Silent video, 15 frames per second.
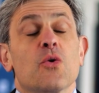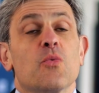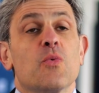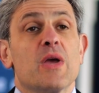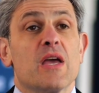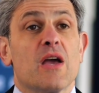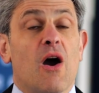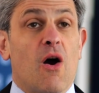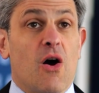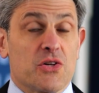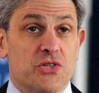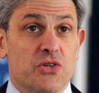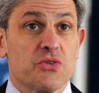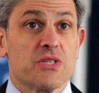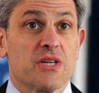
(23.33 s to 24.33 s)
We
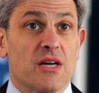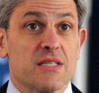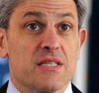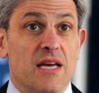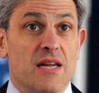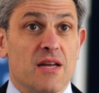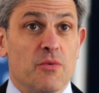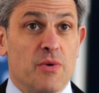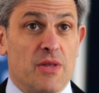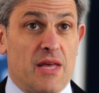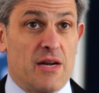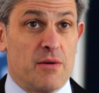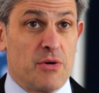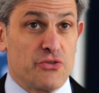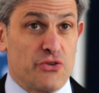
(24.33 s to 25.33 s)
also saw data with
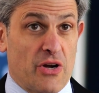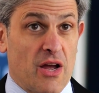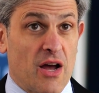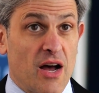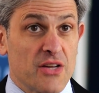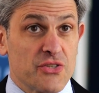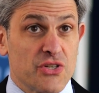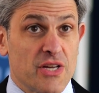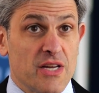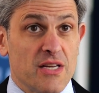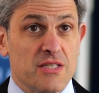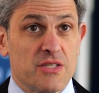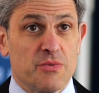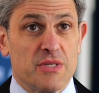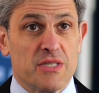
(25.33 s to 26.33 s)
antibody-drug
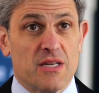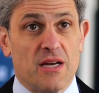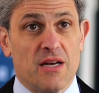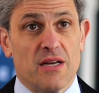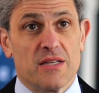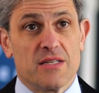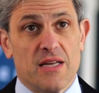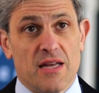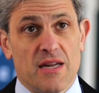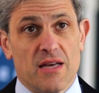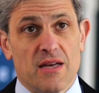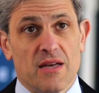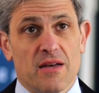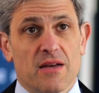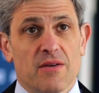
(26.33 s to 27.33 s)
conjugates. We saw
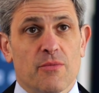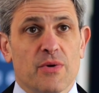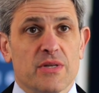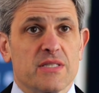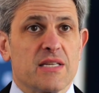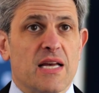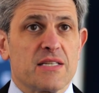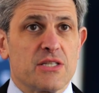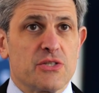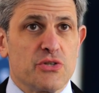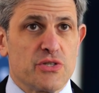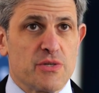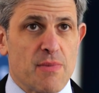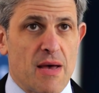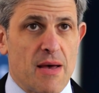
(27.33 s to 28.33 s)
data with
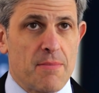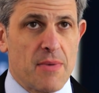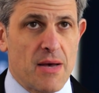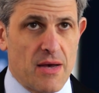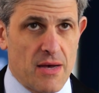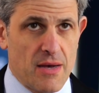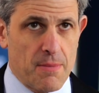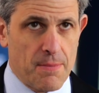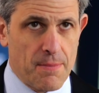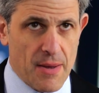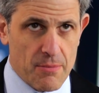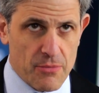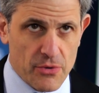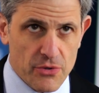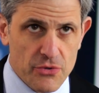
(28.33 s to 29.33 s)
sasetuzumab,
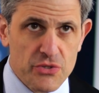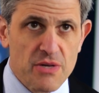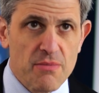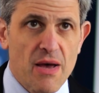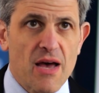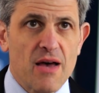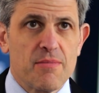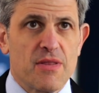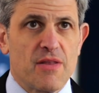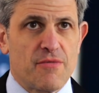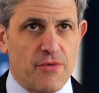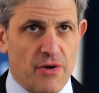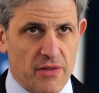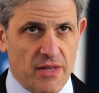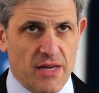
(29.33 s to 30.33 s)
pembrolizumab in the
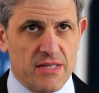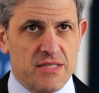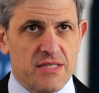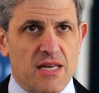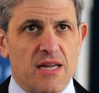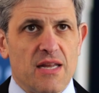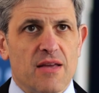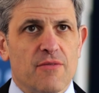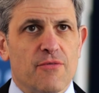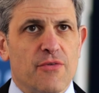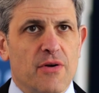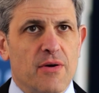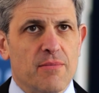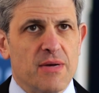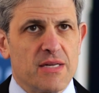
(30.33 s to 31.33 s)
frontline setting
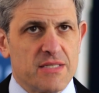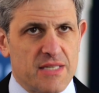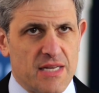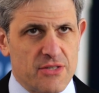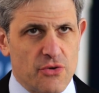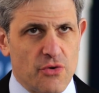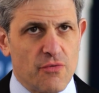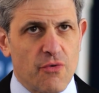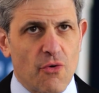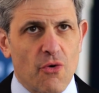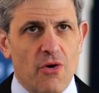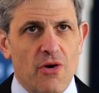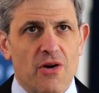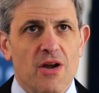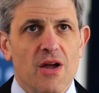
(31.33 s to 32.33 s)
from
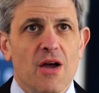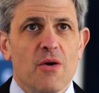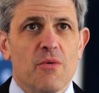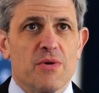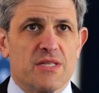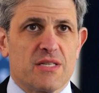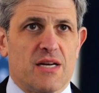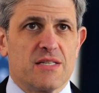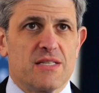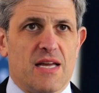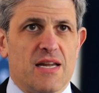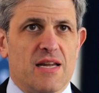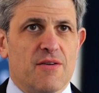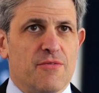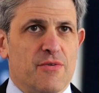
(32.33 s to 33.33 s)
Ascent04. We saw
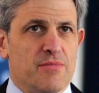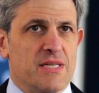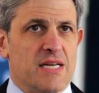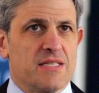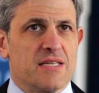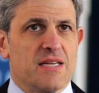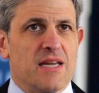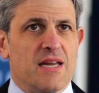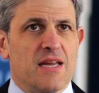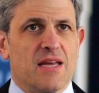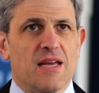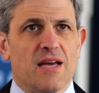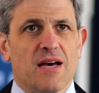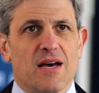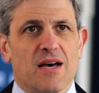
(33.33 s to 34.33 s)
data from
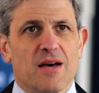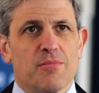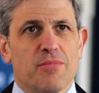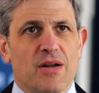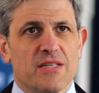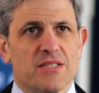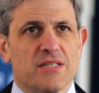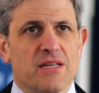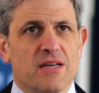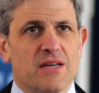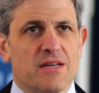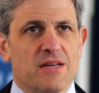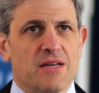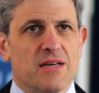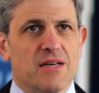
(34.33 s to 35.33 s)

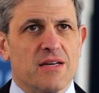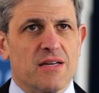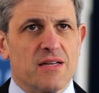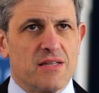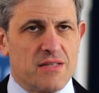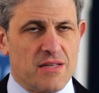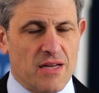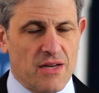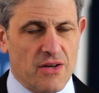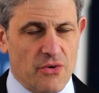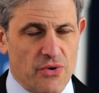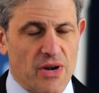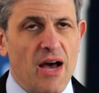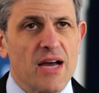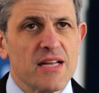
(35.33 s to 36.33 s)

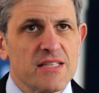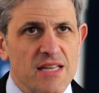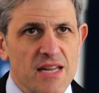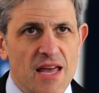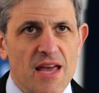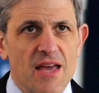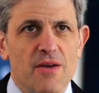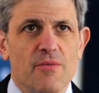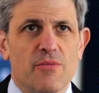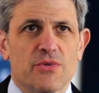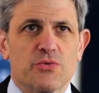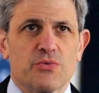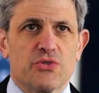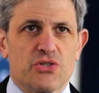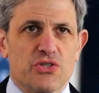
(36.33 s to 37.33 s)
DESTINY-Breast09 today,
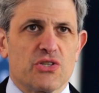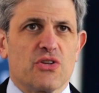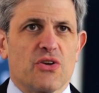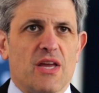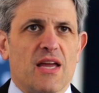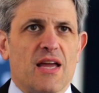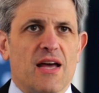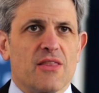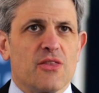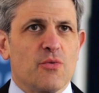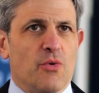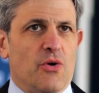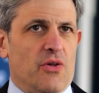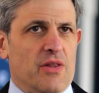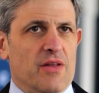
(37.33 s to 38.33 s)
which was just looking at the
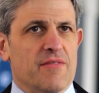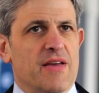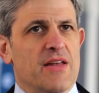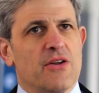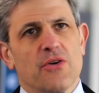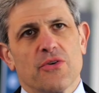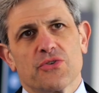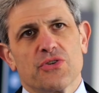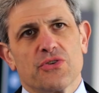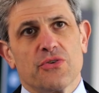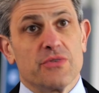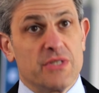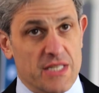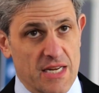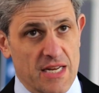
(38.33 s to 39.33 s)
role of
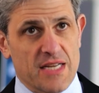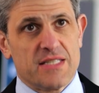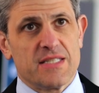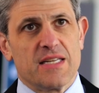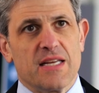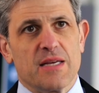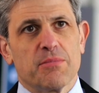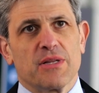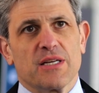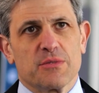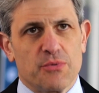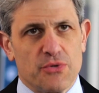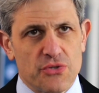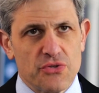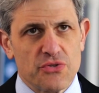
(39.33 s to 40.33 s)
NHER2, TDXD plus
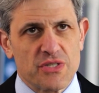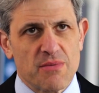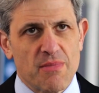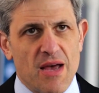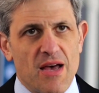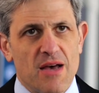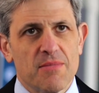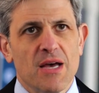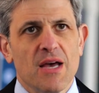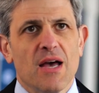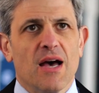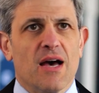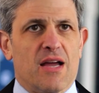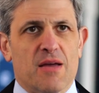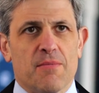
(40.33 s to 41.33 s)
pertuzumab
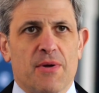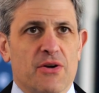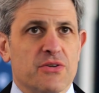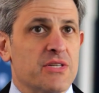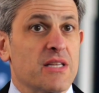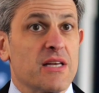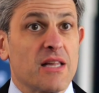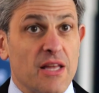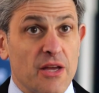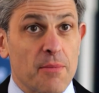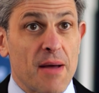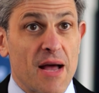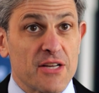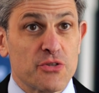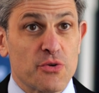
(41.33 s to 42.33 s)
compared to the
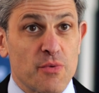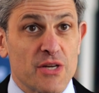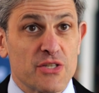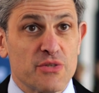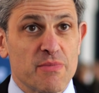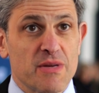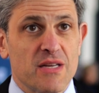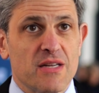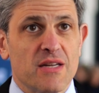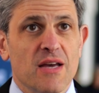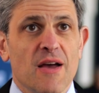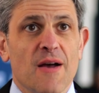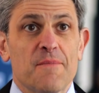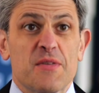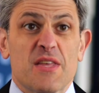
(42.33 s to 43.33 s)
Cleopatra regimen.
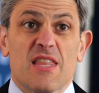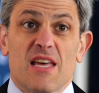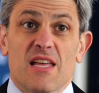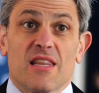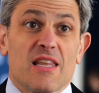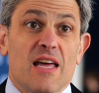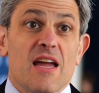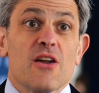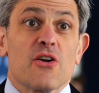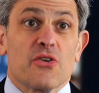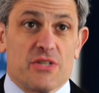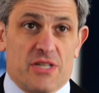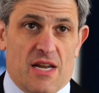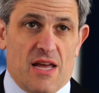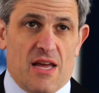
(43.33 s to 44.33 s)
And then later
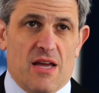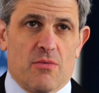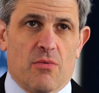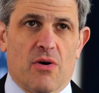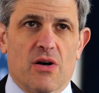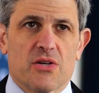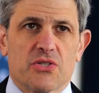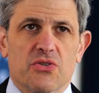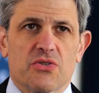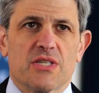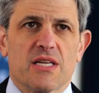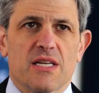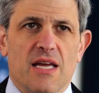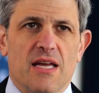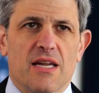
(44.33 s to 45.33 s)
today, we'll also
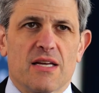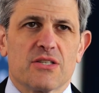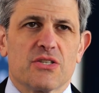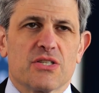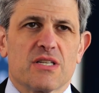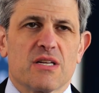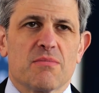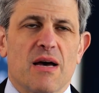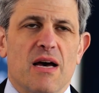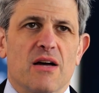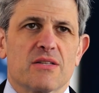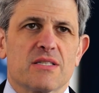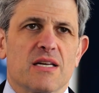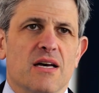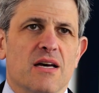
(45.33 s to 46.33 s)
see data just
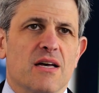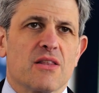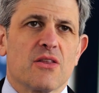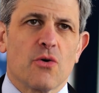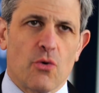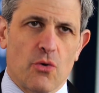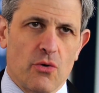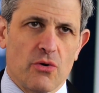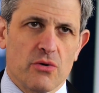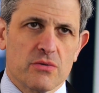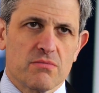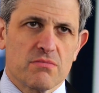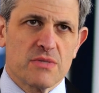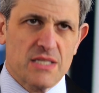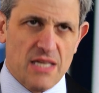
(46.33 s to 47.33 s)
about the
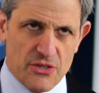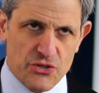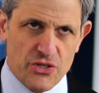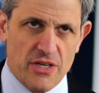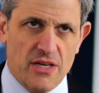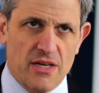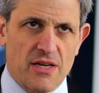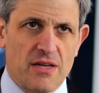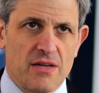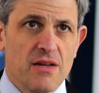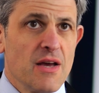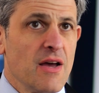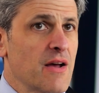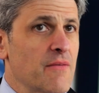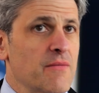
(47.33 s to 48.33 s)
oral session and
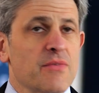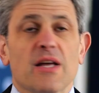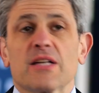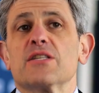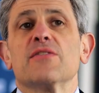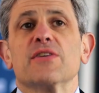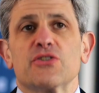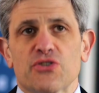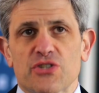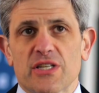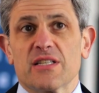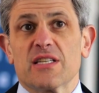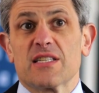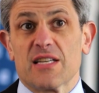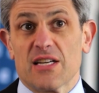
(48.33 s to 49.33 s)
lots of
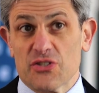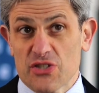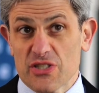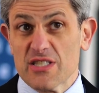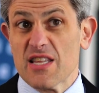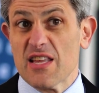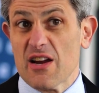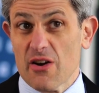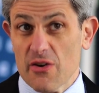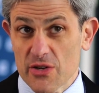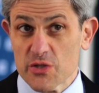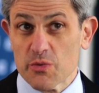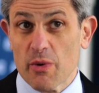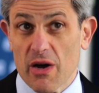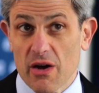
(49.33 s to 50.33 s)
interesting discussions there
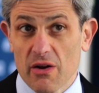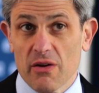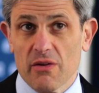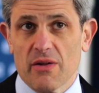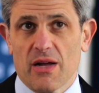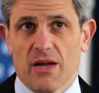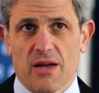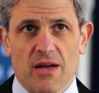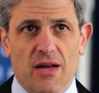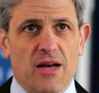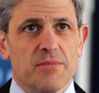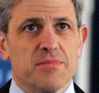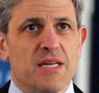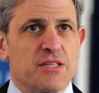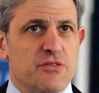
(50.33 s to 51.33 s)
as well,
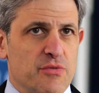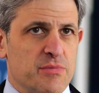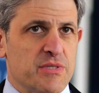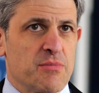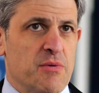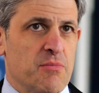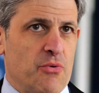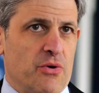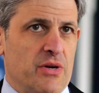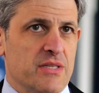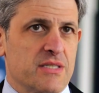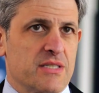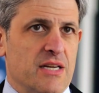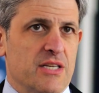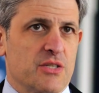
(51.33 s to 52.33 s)
updates from some
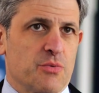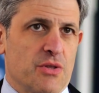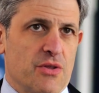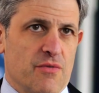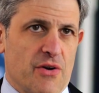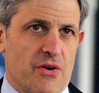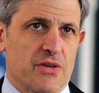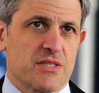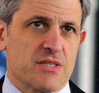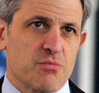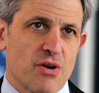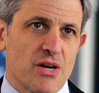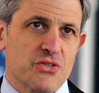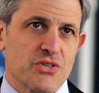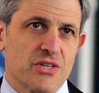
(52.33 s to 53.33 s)
important studies with ovarian
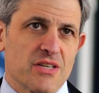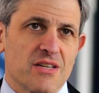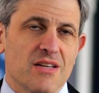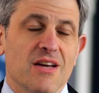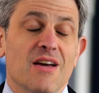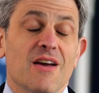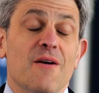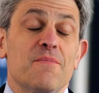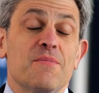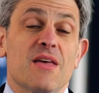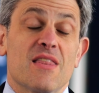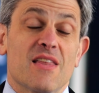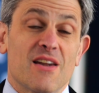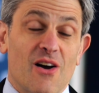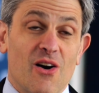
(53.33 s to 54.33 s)
suppression,
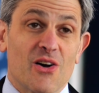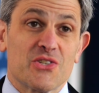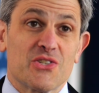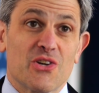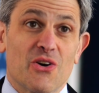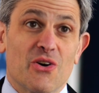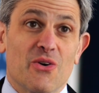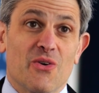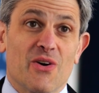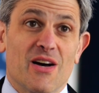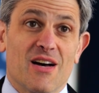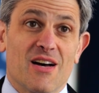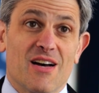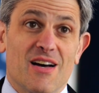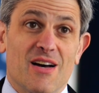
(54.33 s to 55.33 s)
and then
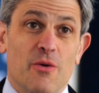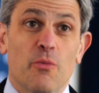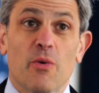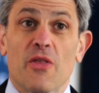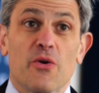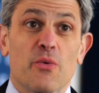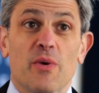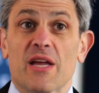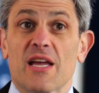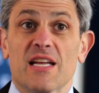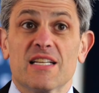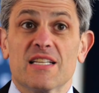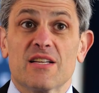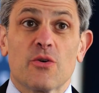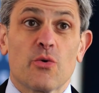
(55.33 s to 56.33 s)
also whether we
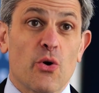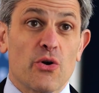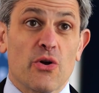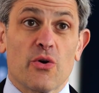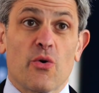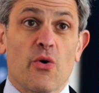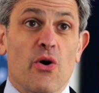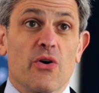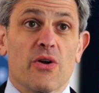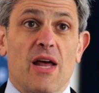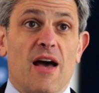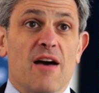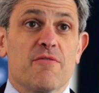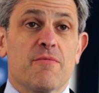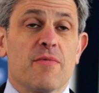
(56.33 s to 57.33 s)
can, quote unquote,
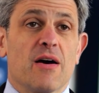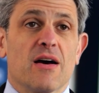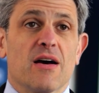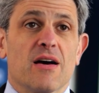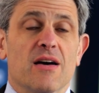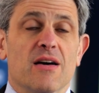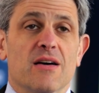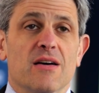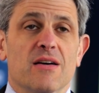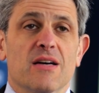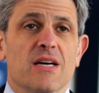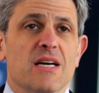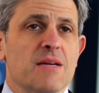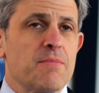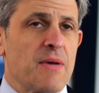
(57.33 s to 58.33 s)
have
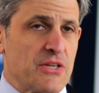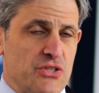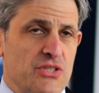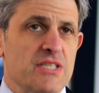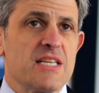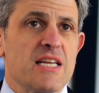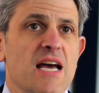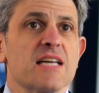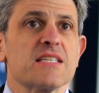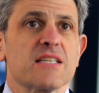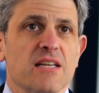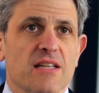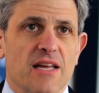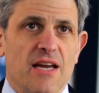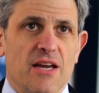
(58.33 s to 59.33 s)
patients
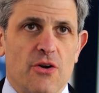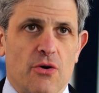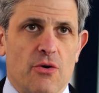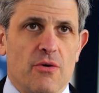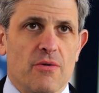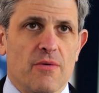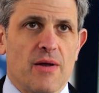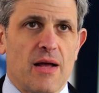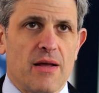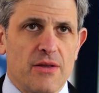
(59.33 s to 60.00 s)
de-escalate or